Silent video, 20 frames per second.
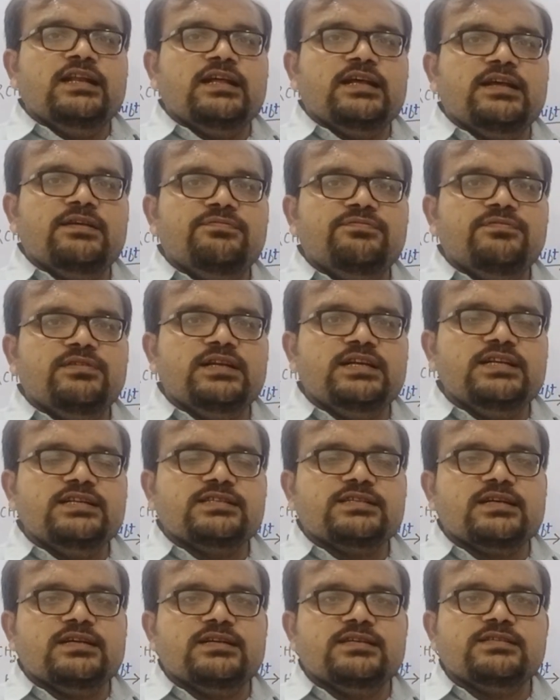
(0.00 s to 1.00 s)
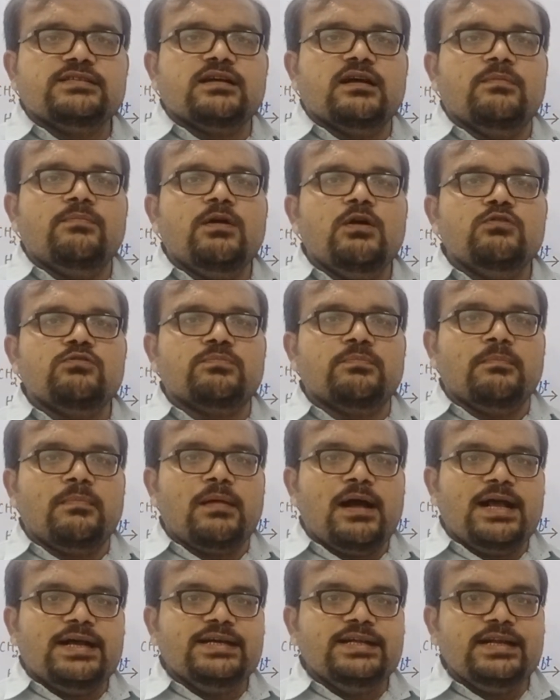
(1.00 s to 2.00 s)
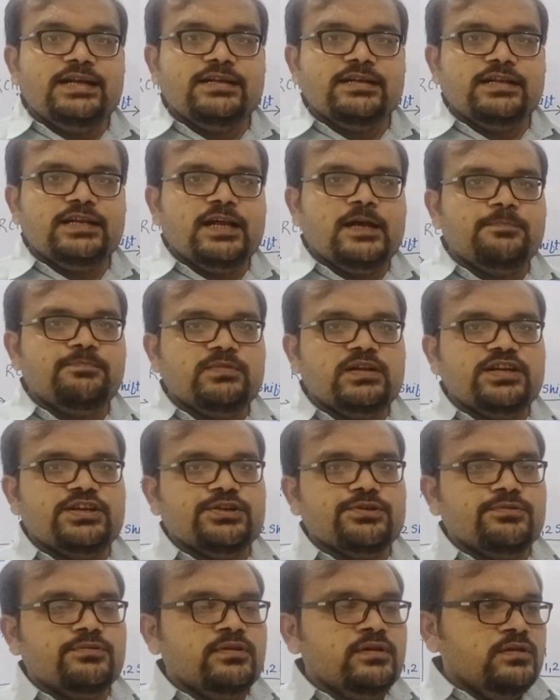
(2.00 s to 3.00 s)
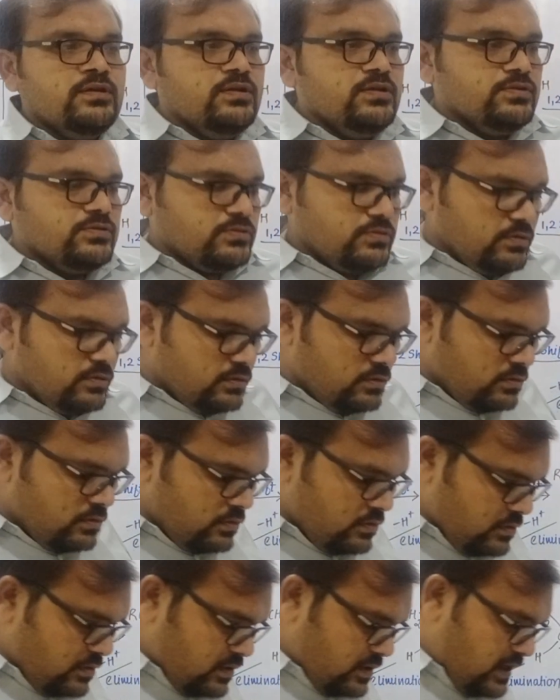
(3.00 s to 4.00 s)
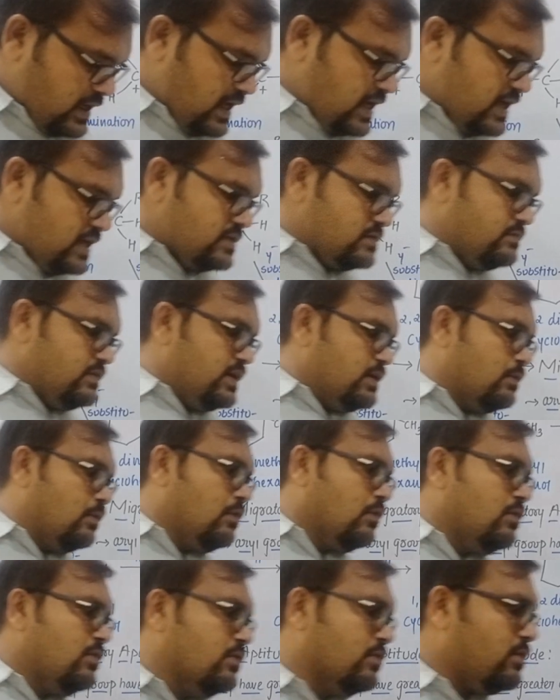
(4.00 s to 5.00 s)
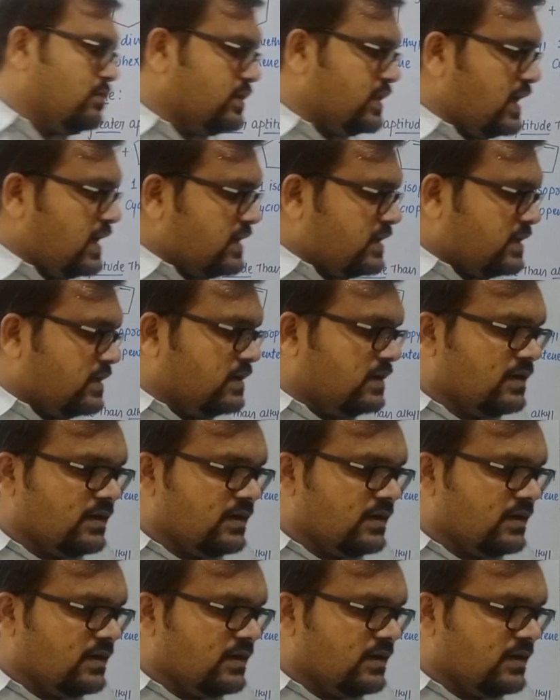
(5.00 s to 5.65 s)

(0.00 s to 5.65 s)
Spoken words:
if we discuss about migratory aptitude, so as we all know that